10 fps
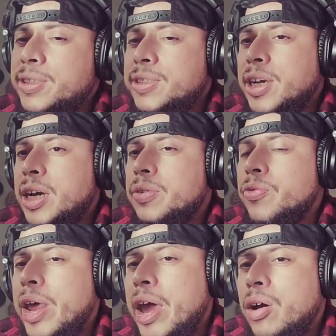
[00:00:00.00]
it's kind of
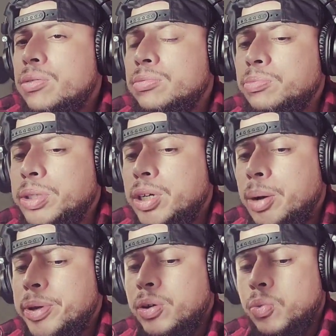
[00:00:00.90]
now
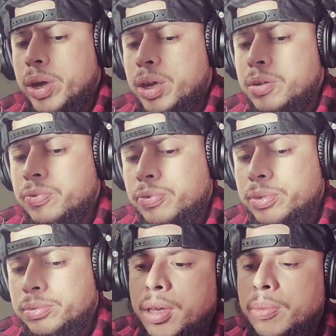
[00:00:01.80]
becoming a wave,
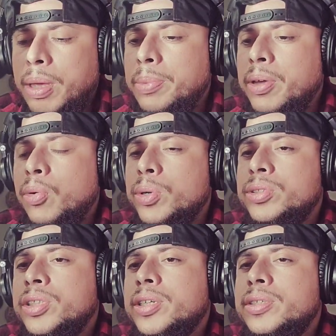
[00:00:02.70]
and maybe it was
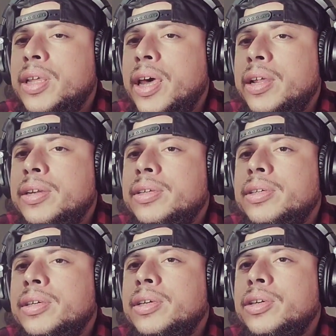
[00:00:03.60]
just that,
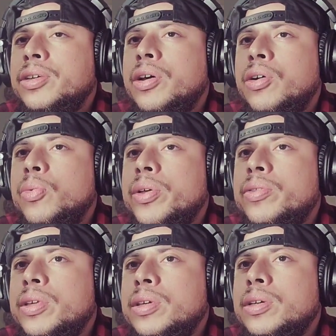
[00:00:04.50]
you know, with
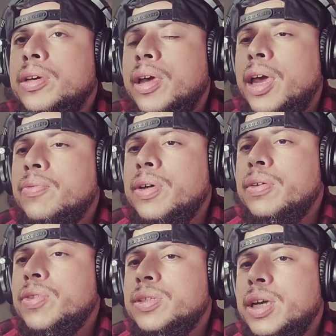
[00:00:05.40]
the advent
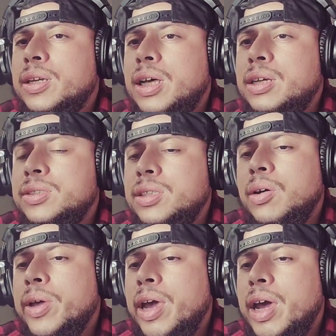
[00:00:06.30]
of the technology that
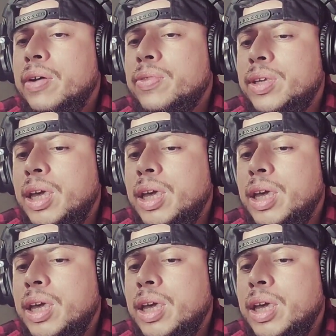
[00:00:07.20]
we have and the